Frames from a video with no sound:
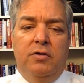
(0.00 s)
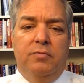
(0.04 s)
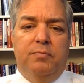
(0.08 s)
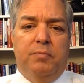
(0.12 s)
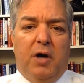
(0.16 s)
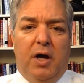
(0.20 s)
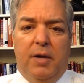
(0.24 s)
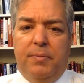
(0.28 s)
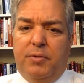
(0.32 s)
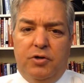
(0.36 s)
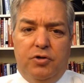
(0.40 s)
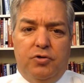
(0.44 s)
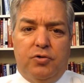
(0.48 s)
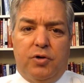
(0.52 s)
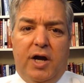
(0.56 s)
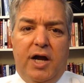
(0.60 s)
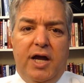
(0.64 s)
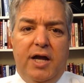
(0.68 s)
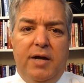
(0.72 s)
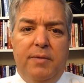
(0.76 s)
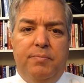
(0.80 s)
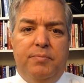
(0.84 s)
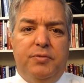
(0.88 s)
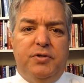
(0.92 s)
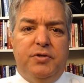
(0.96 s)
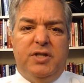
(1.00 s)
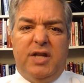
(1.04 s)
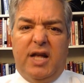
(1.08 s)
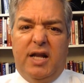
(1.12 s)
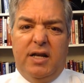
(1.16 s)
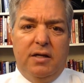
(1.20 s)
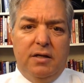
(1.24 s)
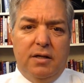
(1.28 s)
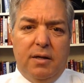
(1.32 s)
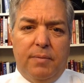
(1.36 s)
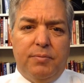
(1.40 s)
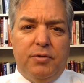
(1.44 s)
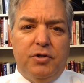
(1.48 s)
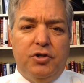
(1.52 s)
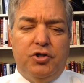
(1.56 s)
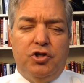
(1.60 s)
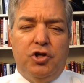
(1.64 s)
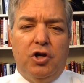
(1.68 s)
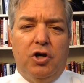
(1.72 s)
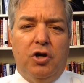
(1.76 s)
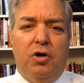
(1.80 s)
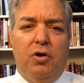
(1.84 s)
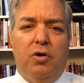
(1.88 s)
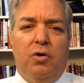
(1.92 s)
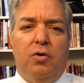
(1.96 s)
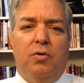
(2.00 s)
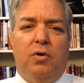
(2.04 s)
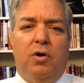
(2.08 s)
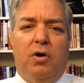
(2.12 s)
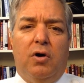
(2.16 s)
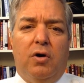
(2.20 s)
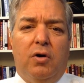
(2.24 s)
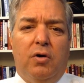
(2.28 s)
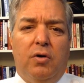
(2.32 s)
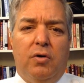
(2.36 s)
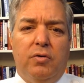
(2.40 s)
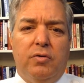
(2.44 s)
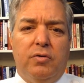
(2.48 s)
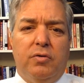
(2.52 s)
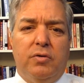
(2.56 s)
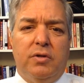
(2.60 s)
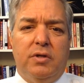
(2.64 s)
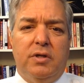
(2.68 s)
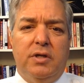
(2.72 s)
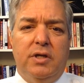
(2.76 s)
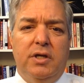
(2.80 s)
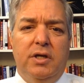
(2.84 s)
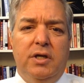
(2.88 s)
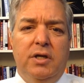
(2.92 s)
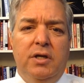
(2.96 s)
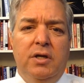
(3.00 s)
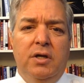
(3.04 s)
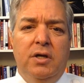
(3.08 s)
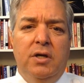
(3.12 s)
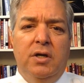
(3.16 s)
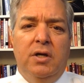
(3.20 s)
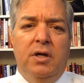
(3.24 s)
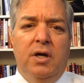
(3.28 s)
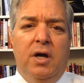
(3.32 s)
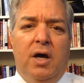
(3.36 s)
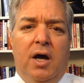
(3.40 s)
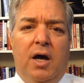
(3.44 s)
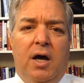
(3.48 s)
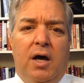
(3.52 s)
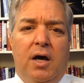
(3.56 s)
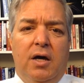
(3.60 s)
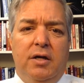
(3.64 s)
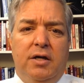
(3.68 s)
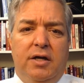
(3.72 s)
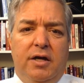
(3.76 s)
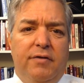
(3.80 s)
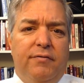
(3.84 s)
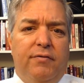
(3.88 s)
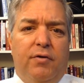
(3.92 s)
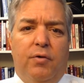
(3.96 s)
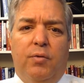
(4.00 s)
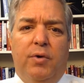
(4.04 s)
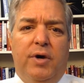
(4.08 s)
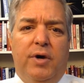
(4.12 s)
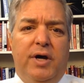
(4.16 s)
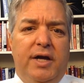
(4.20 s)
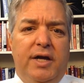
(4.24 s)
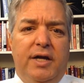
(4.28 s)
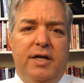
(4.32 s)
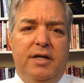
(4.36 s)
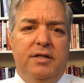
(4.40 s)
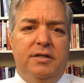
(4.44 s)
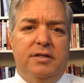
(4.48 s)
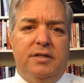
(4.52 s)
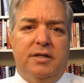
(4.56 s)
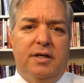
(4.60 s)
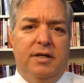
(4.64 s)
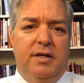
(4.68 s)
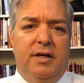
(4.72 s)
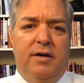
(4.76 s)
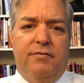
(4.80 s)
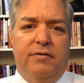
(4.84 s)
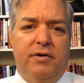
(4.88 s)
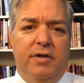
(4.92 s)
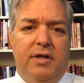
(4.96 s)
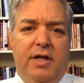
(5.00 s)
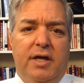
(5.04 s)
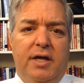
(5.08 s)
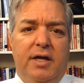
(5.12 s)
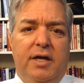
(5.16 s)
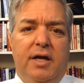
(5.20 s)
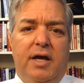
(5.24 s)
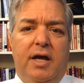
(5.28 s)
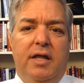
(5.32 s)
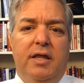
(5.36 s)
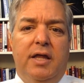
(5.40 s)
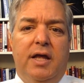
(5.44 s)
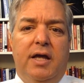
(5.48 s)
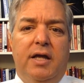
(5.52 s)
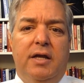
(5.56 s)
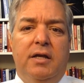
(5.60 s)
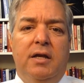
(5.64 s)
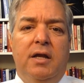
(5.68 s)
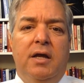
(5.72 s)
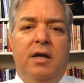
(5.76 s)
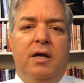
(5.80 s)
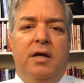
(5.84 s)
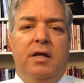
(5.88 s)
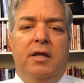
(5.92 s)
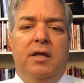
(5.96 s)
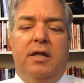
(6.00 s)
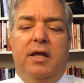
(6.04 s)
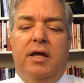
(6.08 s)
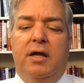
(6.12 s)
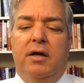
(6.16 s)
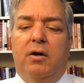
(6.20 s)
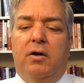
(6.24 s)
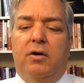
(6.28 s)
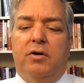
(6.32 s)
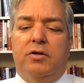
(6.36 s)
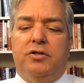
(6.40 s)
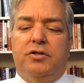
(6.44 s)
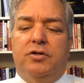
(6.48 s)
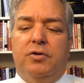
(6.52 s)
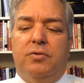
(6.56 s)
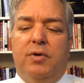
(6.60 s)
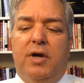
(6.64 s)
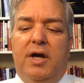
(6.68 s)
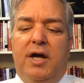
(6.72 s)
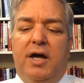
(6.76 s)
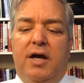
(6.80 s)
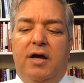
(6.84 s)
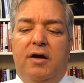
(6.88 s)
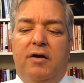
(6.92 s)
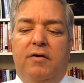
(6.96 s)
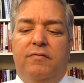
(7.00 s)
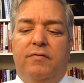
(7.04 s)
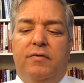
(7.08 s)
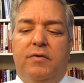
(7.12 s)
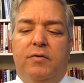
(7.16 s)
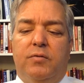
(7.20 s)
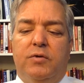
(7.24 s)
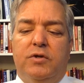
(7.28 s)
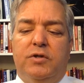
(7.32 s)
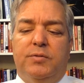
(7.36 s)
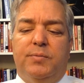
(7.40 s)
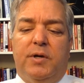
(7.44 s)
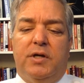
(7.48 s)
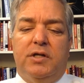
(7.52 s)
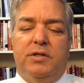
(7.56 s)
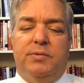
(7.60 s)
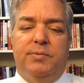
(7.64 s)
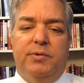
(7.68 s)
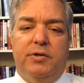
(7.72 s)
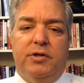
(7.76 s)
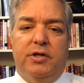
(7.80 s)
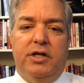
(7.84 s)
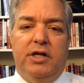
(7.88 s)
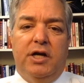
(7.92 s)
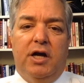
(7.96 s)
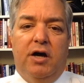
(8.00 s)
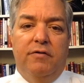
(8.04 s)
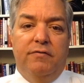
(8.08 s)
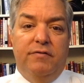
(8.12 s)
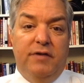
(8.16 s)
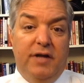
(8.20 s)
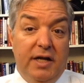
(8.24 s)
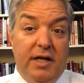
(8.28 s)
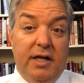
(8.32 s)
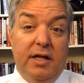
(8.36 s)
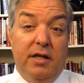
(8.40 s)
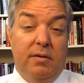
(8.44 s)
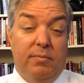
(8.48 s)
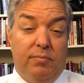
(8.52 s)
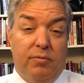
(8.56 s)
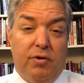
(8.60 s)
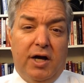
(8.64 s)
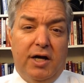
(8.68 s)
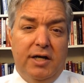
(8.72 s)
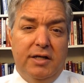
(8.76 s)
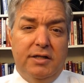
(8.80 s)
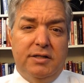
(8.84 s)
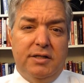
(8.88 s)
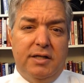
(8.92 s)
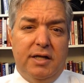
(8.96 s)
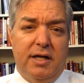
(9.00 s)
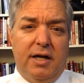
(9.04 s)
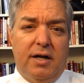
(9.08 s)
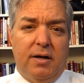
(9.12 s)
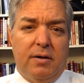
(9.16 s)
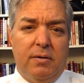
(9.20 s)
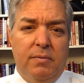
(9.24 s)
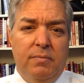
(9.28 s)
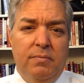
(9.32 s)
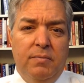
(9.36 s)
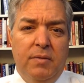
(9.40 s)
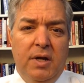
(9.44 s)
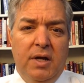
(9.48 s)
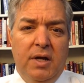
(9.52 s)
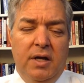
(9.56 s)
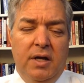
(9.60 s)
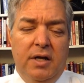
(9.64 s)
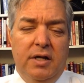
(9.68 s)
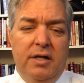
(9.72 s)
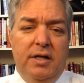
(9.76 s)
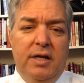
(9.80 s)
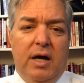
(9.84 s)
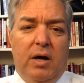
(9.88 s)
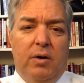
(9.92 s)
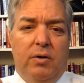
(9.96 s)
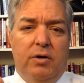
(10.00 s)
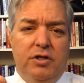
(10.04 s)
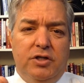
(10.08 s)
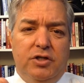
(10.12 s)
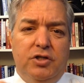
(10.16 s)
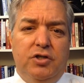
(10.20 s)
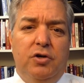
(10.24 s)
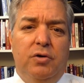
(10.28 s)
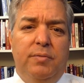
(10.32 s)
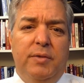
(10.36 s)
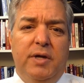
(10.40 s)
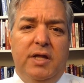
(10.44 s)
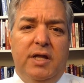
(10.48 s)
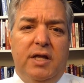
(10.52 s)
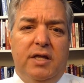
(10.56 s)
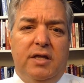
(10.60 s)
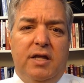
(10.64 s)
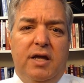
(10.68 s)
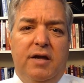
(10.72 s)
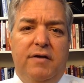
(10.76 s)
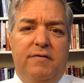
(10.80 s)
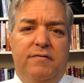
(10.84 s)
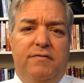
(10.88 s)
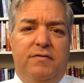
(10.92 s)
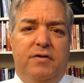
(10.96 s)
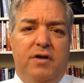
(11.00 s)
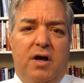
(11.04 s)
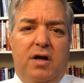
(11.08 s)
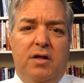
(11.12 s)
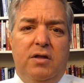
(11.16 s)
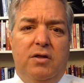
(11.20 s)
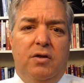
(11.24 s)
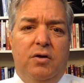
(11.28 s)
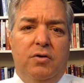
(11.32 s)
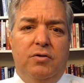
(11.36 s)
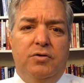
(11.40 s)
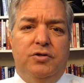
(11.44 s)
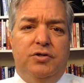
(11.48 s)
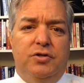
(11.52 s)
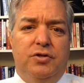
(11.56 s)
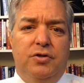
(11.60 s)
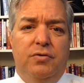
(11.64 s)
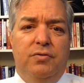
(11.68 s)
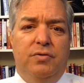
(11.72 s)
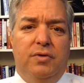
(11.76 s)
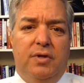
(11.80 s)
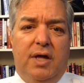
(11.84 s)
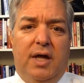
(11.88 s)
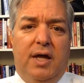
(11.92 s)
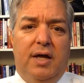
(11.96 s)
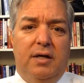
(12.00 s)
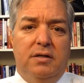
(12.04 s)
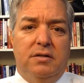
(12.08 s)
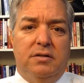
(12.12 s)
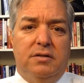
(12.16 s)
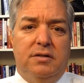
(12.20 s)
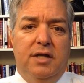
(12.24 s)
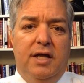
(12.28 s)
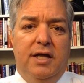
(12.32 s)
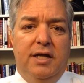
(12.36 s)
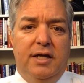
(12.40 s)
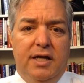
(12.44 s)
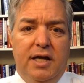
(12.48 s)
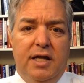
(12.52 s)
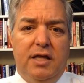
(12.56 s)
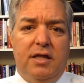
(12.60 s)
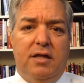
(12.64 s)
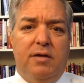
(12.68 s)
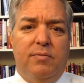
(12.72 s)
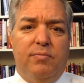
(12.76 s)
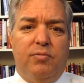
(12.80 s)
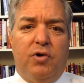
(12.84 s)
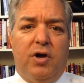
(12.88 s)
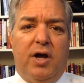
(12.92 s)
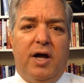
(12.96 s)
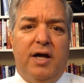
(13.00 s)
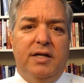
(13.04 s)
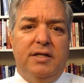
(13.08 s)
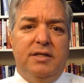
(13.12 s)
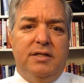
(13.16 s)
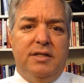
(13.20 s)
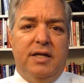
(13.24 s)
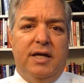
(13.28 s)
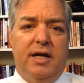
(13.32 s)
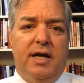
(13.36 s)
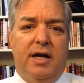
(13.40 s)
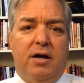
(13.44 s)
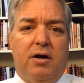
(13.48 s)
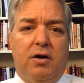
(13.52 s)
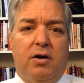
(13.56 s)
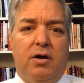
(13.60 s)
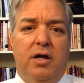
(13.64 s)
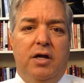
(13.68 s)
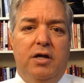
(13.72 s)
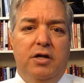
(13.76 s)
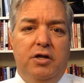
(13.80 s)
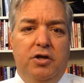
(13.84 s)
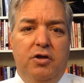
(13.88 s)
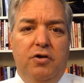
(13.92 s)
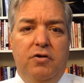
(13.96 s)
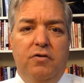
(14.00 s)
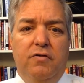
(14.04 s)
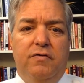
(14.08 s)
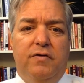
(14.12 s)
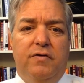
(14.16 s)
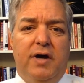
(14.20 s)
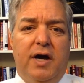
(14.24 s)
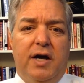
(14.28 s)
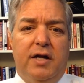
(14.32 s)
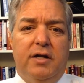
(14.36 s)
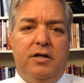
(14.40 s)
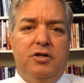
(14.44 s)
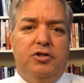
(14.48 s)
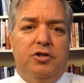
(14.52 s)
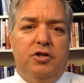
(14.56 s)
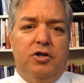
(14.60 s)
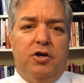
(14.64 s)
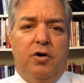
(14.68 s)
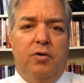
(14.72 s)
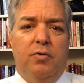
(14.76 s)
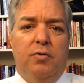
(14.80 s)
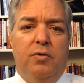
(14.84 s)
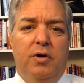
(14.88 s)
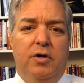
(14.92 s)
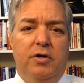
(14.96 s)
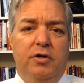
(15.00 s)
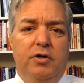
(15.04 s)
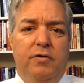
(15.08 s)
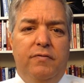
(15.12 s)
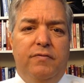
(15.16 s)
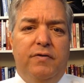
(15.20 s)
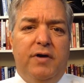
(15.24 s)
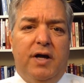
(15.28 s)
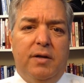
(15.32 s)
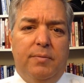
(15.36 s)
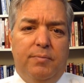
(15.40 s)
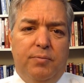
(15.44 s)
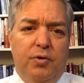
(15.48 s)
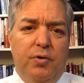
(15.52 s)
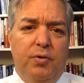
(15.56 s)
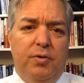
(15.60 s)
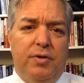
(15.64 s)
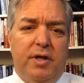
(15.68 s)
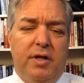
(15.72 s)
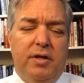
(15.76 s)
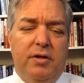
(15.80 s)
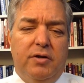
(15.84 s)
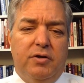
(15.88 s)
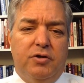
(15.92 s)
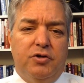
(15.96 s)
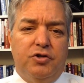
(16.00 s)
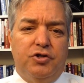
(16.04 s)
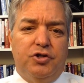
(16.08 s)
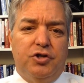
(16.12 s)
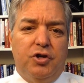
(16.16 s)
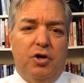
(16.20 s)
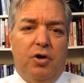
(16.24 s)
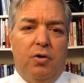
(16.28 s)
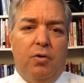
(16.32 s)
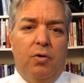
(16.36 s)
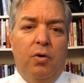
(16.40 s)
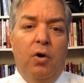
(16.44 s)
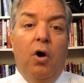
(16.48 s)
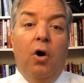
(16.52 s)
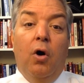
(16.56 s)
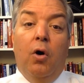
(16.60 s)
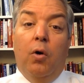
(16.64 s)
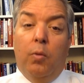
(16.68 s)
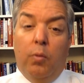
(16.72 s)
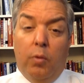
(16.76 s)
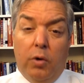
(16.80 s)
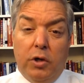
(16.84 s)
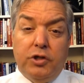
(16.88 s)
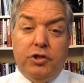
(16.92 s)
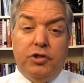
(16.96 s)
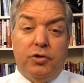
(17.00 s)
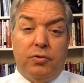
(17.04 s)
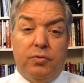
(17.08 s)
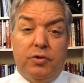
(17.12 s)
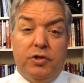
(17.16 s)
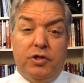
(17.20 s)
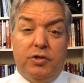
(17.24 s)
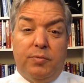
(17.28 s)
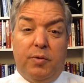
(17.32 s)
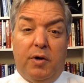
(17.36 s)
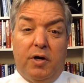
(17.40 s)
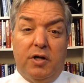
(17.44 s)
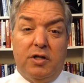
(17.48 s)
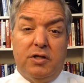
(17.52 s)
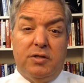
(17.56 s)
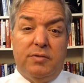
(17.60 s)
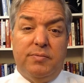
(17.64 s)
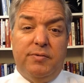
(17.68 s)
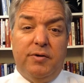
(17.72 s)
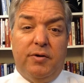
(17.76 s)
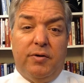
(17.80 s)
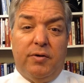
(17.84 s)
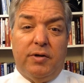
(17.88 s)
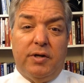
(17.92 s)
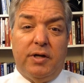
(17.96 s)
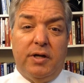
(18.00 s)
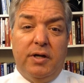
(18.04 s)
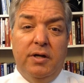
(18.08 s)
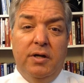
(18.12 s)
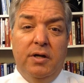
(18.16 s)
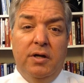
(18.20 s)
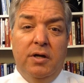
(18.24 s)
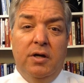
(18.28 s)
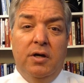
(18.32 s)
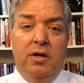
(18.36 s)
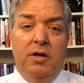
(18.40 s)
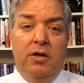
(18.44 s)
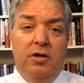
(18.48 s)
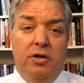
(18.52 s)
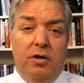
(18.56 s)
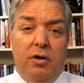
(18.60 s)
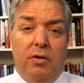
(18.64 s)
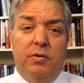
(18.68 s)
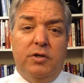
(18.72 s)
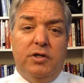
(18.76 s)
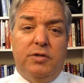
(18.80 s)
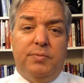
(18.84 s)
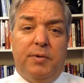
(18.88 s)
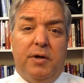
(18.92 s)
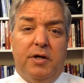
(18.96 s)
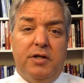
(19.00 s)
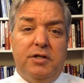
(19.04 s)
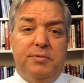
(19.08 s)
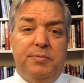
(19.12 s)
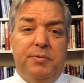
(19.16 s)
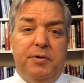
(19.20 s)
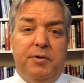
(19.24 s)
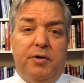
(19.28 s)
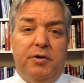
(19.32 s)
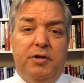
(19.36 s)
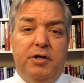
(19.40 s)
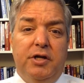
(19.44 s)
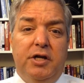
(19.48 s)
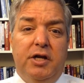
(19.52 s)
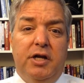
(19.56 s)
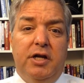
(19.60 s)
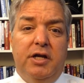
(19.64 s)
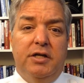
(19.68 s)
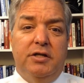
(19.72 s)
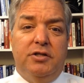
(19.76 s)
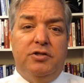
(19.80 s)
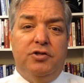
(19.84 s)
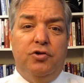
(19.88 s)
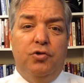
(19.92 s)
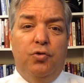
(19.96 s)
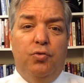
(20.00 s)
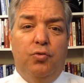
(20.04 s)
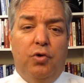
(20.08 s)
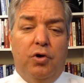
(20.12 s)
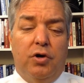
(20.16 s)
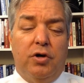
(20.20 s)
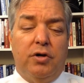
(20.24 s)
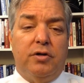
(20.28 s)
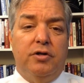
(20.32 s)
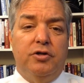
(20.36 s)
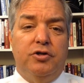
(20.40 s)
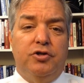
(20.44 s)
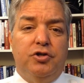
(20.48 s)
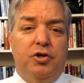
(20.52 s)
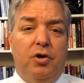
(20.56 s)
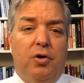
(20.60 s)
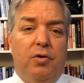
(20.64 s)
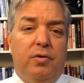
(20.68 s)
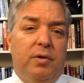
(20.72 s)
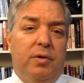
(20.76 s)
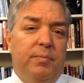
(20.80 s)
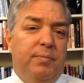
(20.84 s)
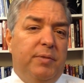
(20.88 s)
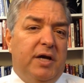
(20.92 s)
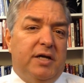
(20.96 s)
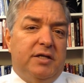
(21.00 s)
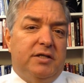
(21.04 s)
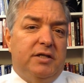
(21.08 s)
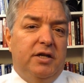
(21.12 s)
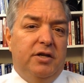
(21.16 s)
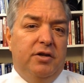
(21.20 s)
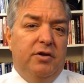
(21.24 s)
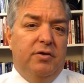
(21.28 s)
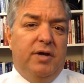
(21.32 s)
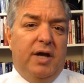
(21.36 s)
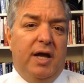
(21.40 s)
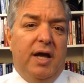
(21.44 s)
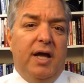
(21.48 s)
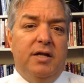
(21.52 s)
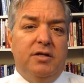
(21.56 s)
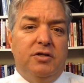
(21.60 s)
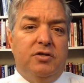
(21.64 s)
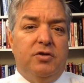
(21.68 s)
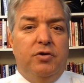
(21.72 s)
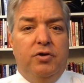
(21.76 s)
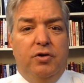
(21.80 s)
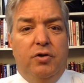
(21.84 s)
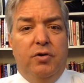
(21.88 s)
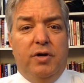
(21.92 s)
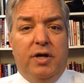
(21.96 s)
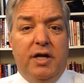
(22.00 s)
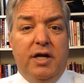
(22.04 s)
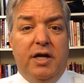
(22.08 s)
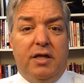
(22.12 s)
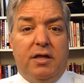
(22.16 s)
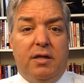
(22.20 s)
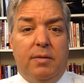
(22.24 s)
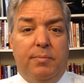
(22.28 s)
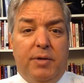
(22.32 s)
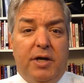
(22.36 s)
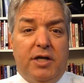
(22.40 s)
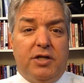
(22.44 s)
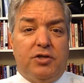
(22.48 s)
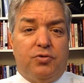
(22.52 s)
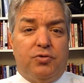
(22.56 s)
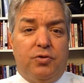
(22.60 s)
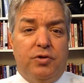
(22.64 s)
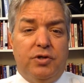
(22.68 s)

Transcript: pipe and drape, setting up the show, all the giveaways and everything. And then they also have the responsibility of getting the brides there. Now, assuming that they've done those two things, they get the brides there, you've got a show, you've got a booth in their show. What's your responsibility? Your responsibility is to work the show the best that you can so you can get the best